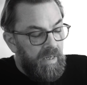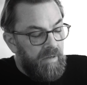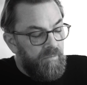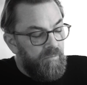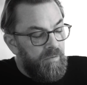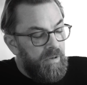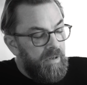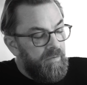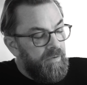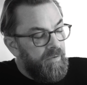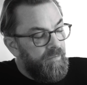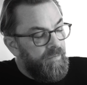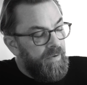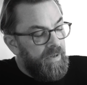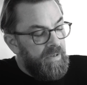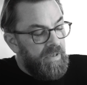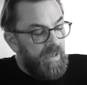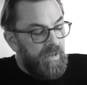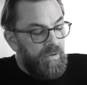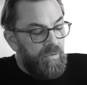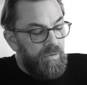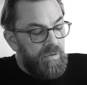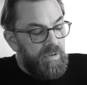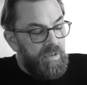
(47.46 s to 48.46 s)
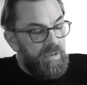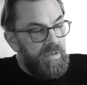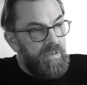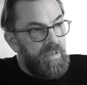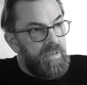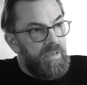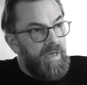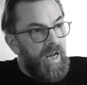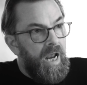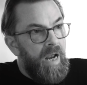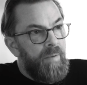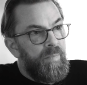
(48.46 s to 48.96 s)
and one of the things I noticed is
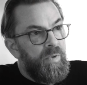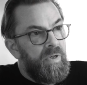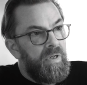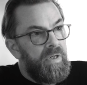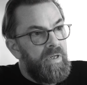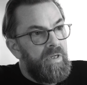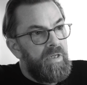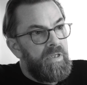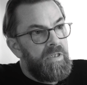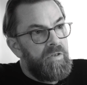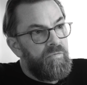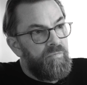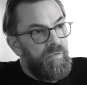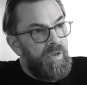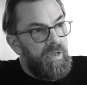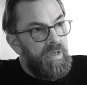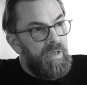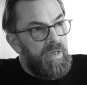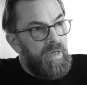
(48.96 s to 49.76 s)
this camera is really